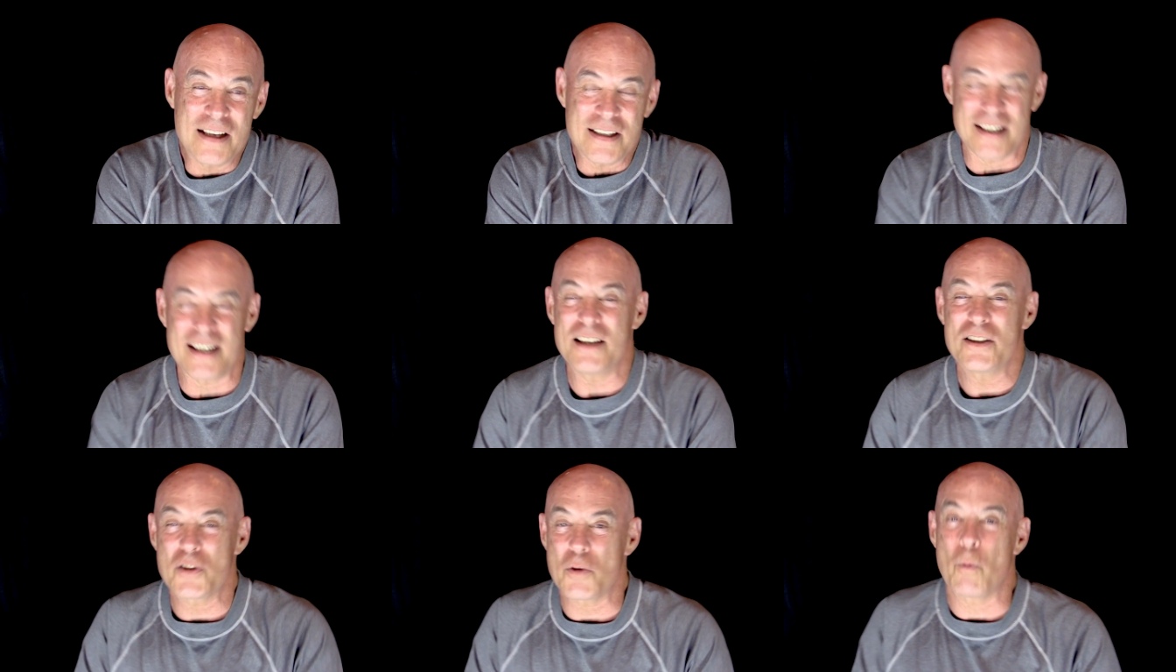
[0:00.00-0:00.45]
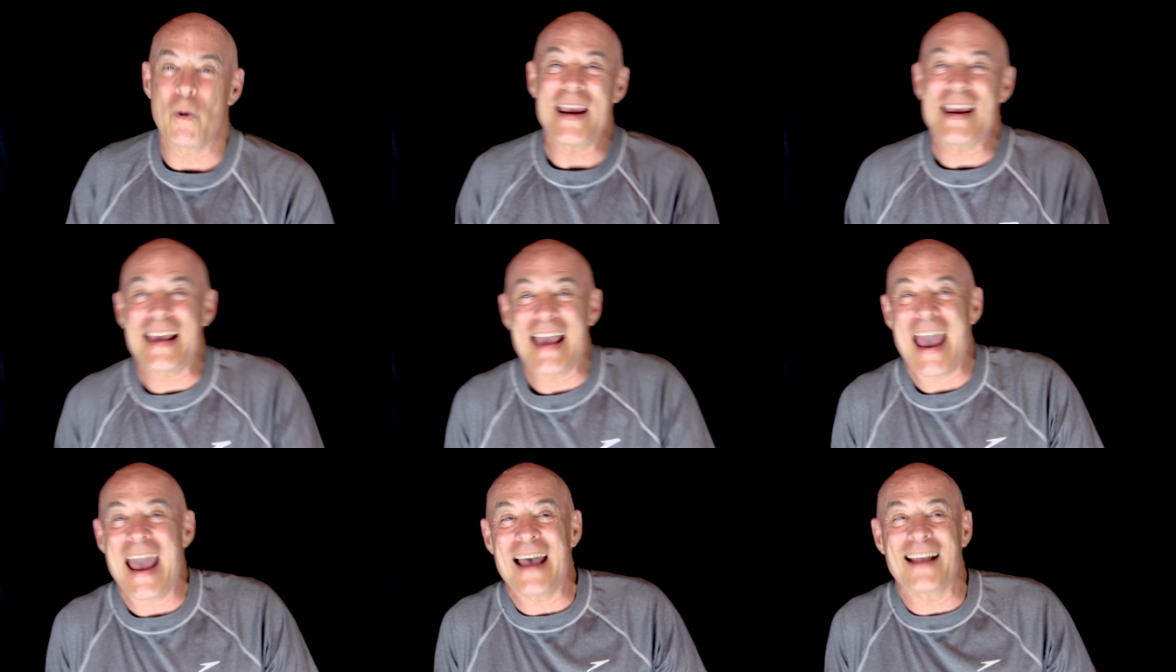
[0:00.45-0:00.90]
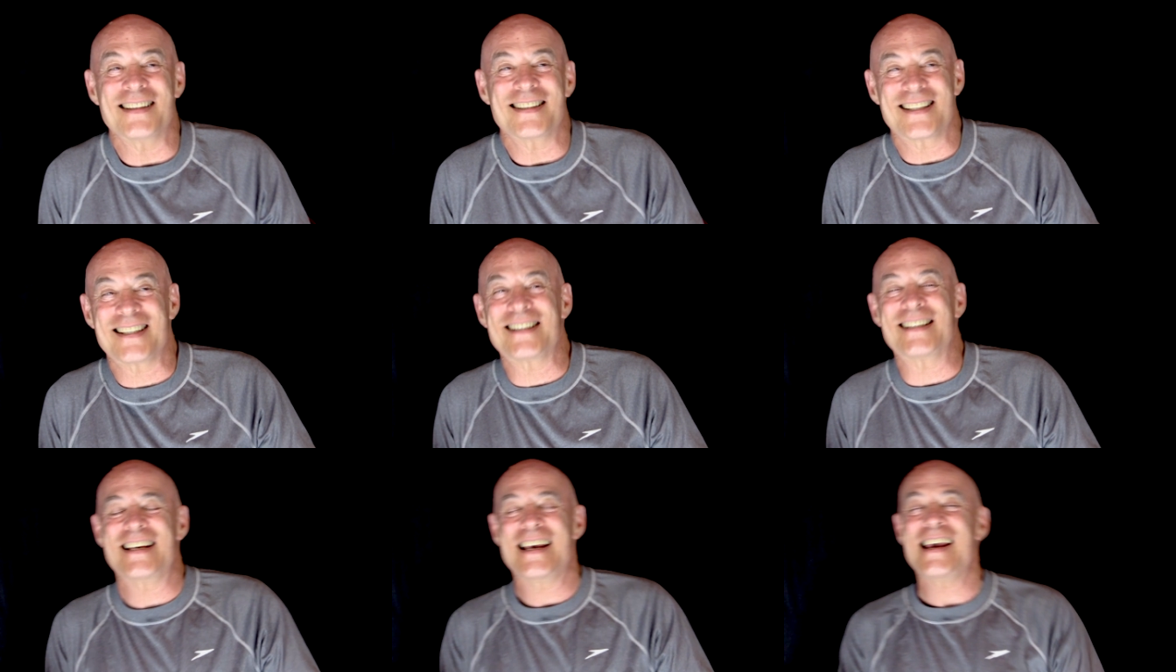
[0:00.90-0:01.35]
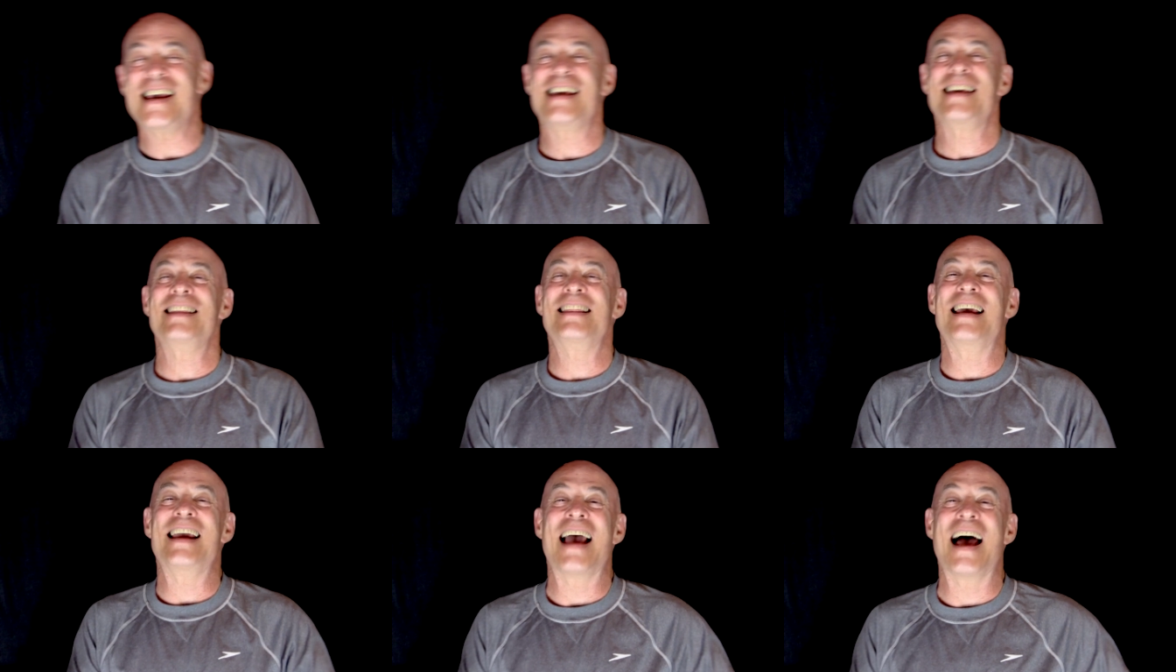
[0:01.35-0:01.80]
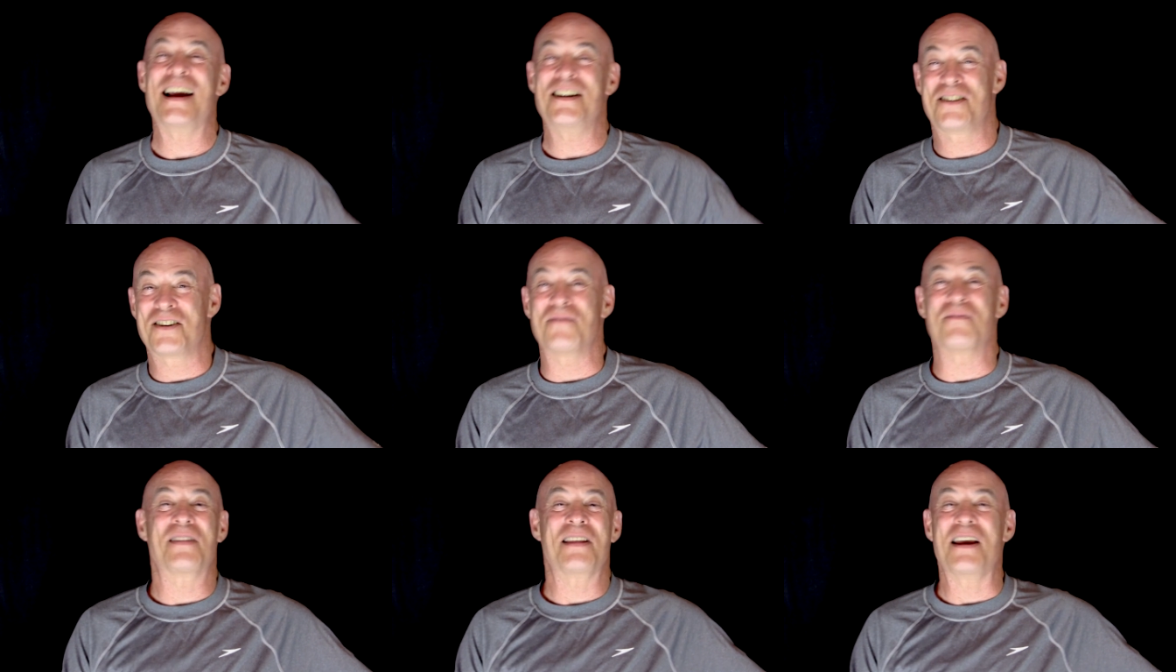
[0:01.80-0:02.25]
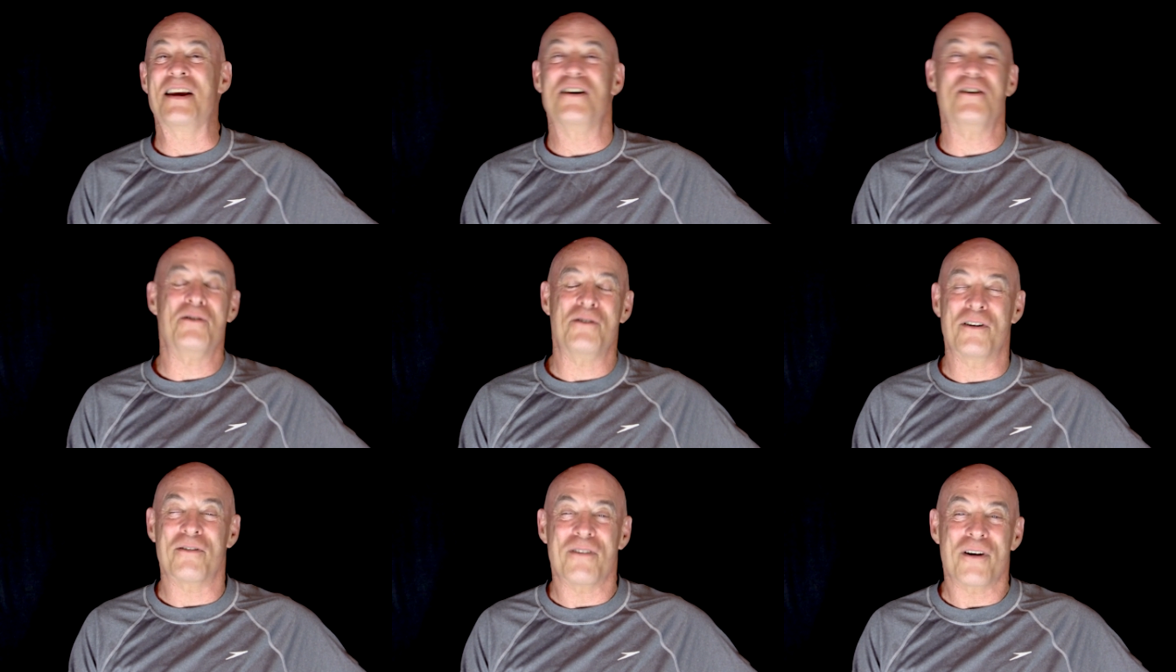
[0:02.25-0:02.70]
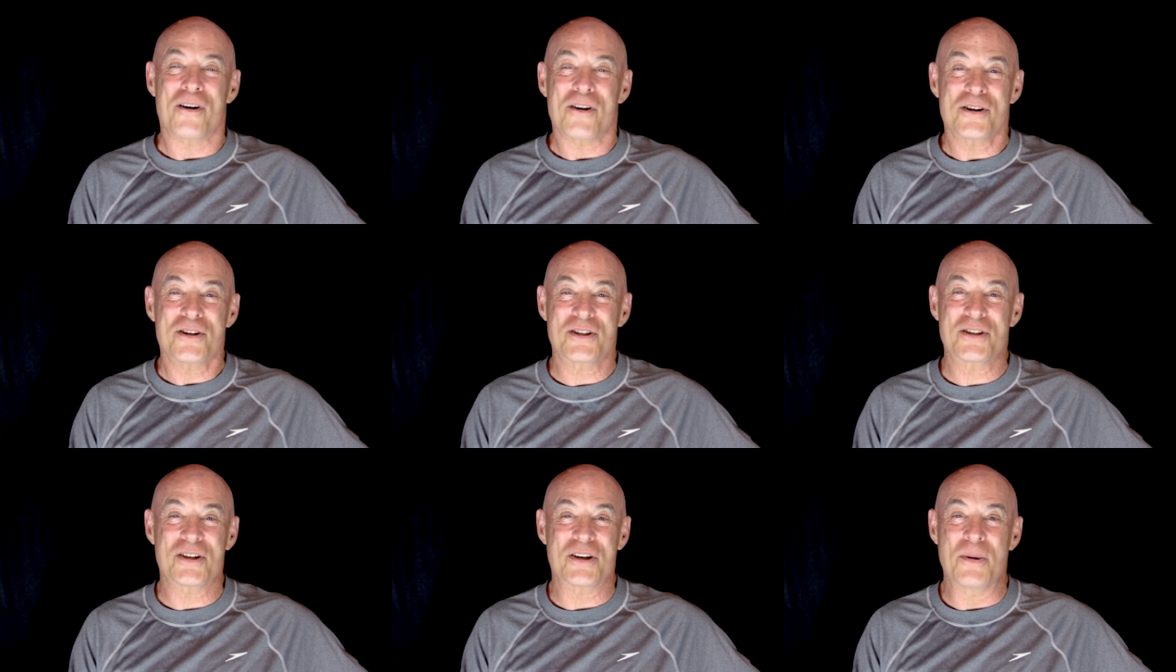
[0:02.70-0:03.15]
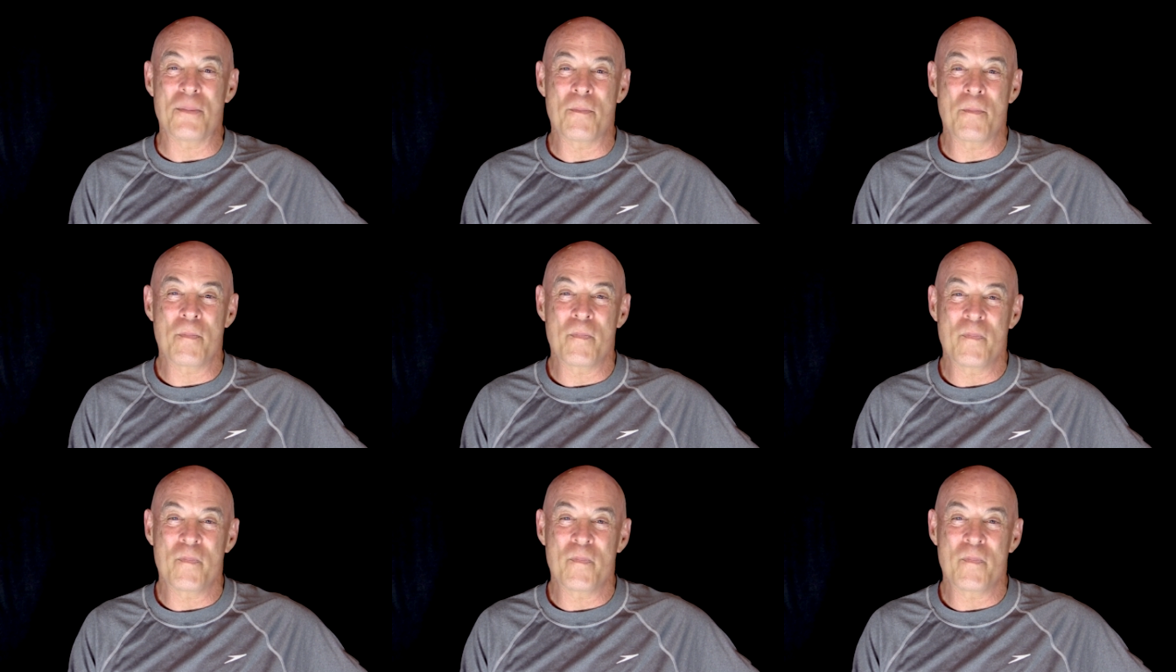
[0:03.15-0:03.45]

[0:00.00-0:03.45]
Since we can't see the edge of the universe,